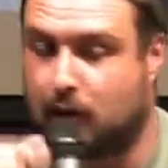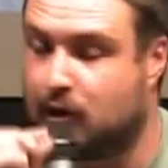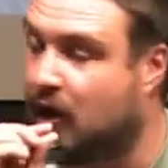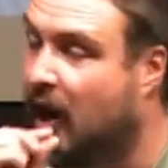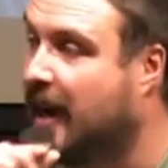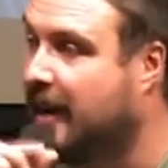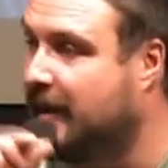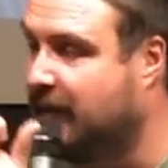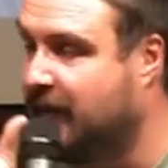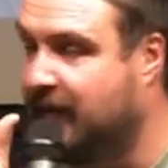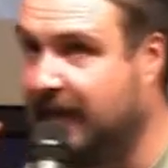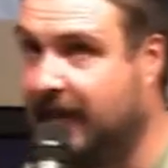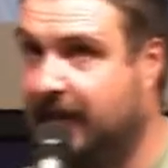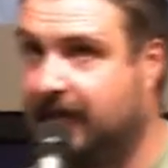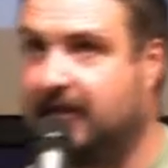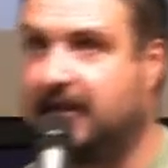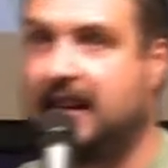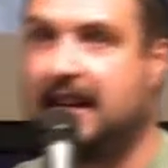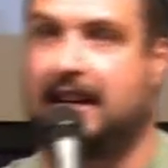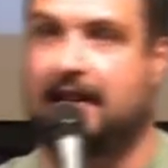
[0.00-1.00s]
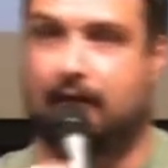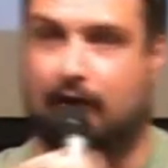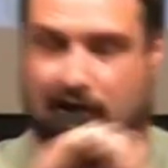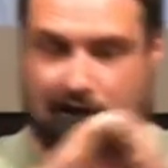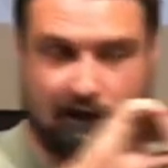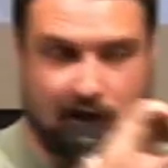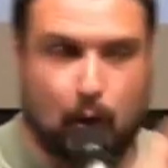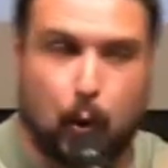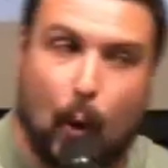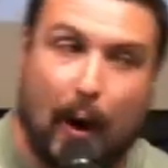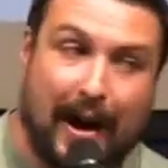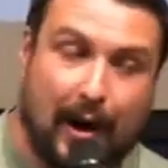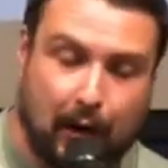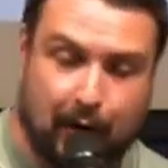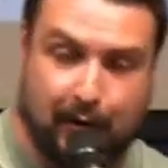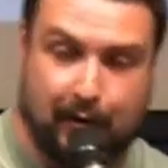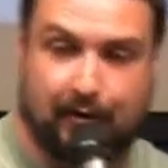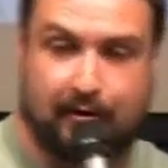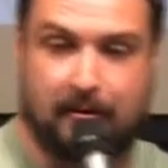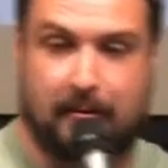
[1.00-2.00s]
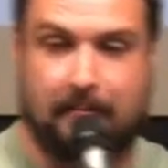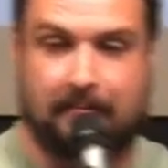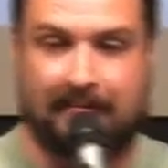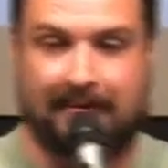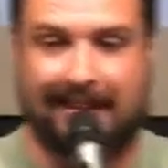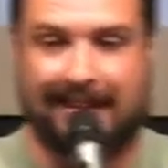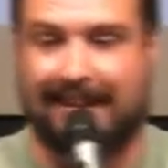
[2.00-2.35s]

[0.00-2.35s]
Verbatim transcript: So John 15, verse 12